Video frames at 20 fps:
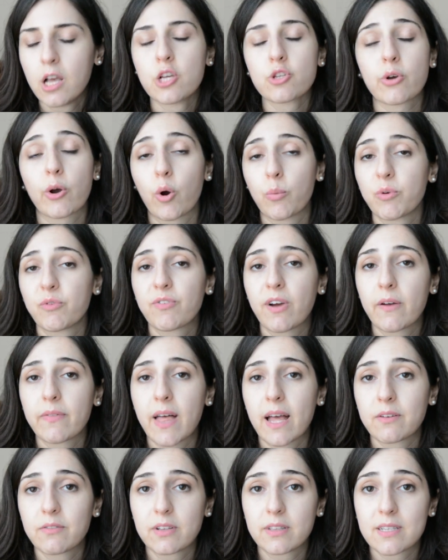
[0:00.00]
So I hope you found
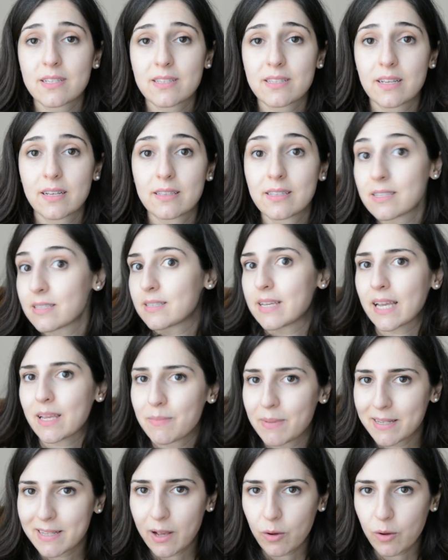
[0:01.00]
that this segment